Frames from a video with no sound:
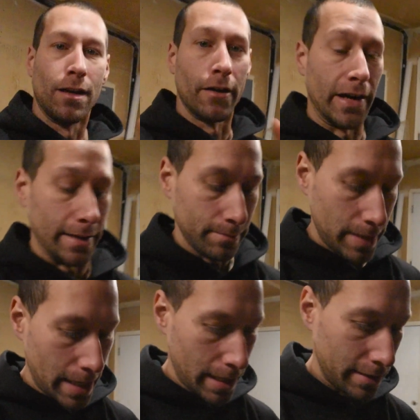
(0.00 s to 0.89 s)
All right,
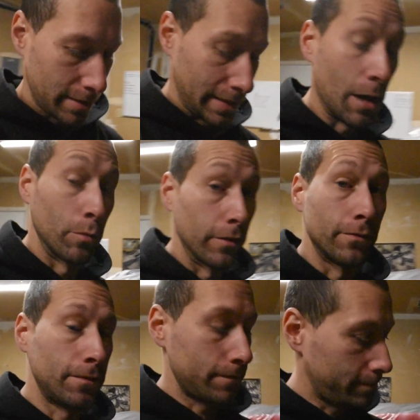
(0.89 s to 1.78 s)
that would
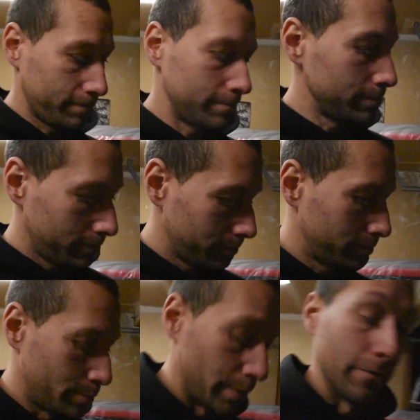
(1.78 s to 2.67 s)
have
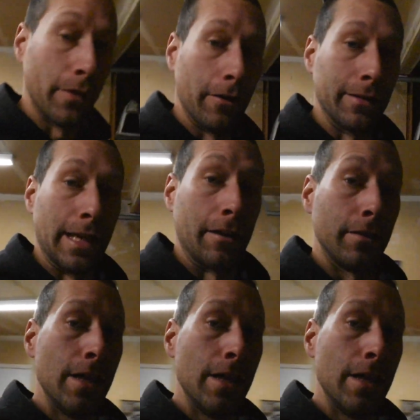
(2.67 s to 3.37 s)
been very loud.